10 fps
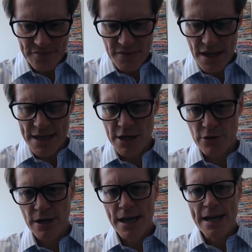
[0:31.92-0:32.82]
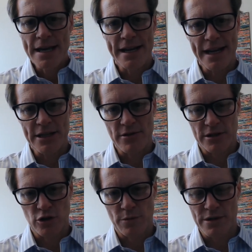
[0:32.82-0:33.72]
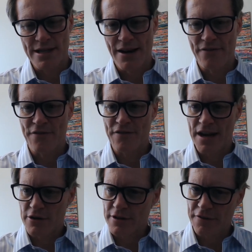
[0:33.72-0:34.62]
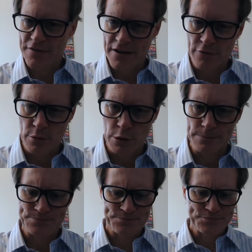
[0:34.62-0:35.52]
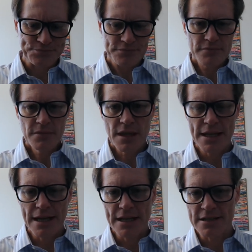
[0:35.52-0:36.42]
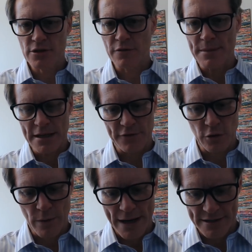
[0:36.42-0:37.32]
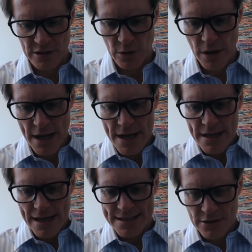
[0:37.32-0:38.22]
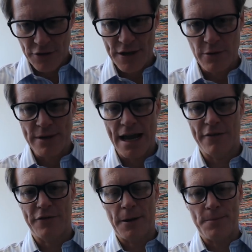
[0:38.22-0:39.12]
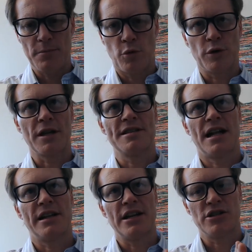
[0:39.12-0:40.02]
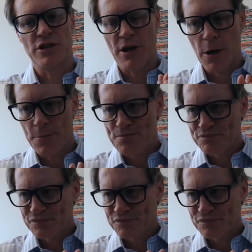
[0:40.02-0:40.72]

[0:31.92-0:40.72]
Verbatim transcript: here heading into October is not very favorable in any sort of meaningful way. So I still think we have um, more consolidation to go.